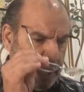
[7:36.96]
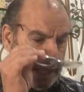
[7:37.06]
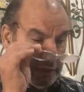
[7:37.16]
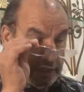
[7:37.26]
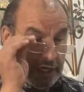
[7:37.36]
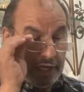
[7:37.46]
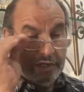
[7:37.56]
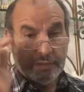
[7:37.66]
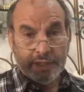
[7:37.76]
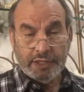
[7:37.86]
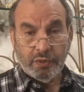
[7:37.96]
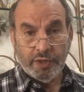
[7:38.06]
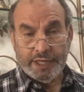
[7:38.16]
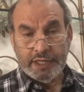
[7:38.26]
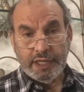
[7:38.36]
And Qatar, by the
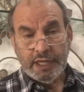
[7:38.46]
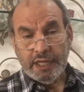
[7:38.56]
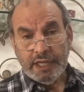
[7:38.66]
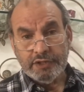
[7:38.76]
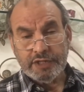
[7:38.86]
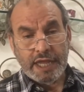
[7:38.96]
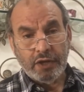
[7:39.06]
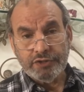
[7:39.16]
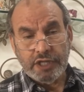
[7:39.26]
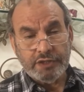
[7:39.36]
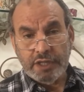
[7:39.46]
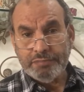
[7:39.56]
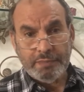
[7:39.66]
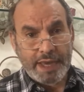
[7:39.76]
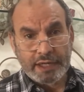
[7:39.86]
way, is now,
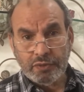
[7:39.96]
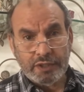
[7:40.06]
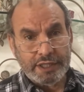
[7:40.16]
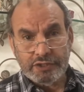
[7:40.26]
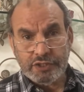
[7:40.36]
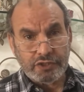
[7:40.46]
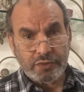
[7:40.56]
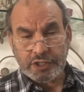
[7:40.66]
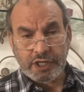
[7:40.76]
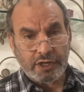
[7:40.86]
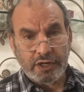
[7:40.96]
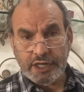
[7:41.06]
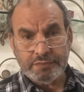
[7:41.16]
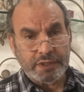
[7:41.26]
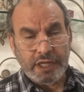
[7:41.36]
diplomatic relations with Qatar
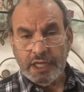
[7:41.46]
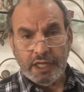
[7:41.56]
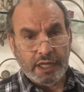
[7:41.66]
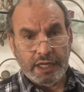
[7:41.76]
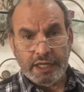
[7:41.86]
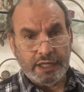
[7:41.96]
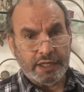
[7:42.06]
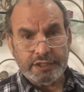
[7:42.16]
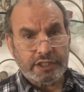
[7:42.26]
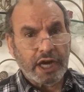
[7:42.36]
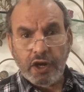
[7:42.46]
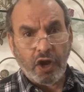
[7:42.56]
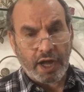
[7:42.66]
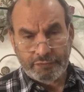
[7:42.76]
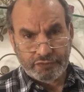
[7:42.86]
has been cut
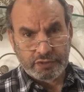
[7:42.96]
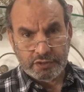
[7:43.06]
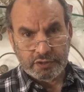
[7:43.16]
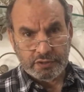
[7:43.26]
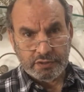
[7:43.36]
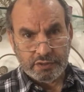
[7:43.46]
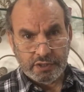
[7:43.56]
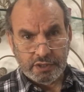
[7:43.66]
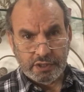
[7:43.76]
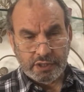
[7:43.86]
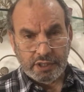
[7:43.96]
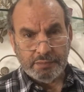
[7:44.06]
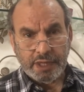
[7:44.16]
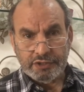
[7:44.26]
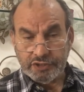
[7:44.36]
off
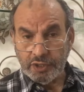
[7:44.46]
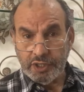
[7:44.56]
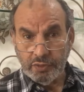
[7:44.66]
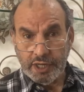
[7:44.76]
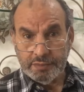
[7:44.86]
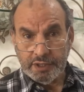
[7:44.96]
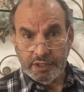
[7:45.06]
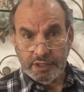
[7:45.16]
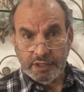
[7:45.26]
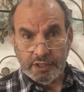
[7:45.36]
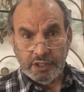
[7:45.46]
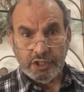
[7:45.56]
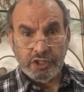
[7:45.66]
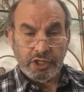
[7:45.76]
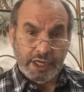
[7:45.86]
by Saudi Arabia,
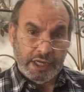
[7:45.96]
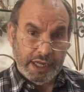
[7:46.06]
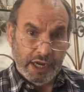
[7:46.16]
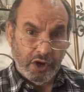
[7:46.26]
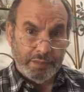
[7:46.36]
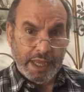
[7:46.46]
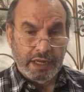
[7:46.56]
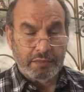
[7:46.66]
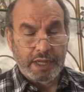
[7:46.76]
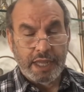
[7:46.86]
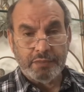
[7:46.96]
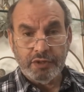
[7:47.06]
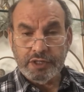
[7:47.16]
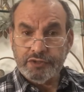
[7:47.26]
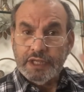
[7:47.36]
United Arab
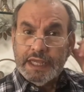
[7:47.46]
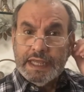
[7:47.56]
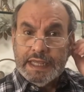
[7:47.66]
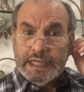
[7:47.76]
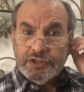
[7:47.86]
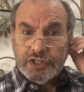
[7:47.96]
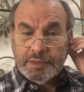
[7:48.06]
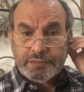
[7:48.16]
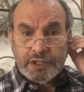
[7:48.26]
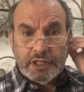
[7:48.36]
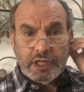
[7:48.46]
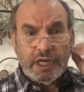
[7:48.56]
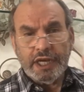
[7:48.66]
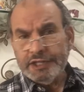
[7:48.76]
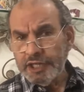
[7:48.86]
Emirates, Egypt,
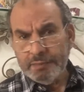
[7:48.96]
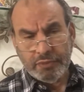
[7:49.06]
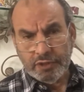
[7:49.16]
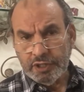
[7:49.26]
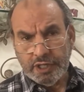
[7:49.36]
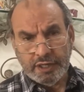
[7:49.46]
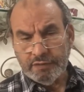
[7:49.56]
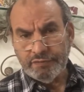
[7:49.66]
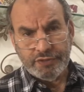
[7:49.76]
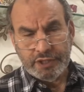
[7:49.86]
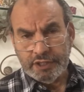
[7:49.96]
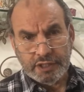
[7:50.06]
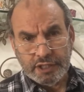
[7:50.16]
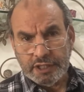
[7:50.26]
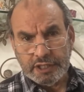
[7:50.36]
a number of
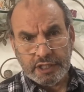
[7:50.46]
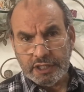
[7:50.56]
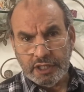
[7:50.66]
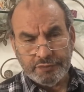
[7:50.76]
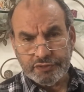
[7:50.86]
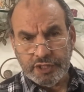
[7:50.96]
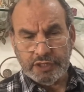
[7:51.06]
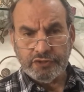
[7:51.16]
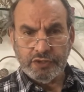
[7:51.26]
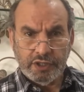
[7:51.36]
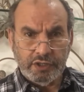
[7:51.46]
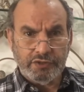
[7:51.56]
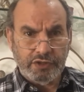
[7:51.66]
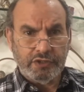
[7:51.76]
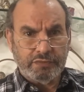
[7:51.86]
the Gulf states. So
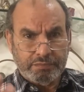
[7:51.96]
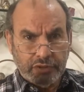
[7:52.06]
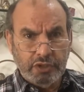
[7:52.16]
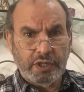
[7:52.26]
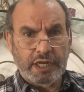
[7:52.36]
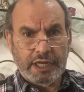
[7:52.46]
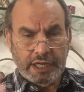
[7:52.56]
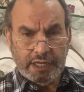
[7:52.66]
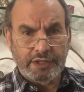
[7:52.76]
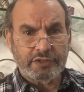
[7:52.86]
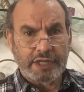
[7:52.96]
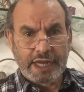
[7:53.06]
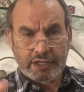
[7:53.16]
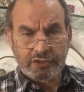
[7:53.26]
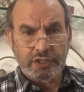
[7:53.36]
there's this brouhaha that's
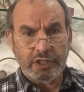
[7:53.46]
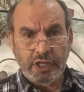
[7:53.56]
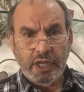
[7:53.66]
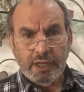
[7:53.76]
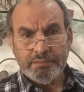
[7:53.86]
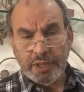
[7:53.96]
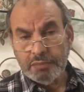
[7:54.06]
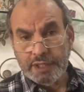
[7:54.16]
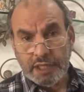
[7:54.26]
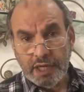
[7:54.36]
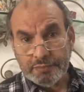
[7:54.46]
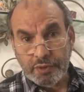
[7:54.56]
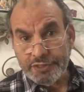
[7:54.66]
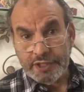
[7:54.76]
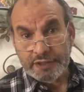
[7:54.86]
actually bubbling up
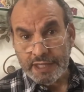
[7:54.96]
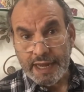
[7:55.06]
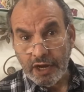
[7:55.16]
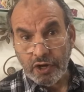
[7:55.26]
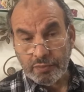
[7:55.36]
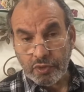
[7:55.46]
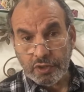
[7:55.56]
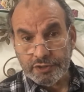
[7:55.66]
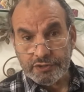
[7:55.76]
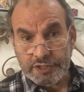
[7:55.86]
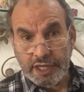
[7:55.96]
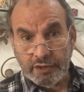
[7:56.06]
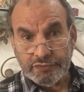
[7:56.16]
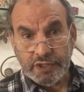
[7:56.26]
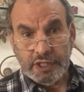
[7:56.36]
within the Arab world
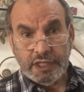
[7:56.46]
itself.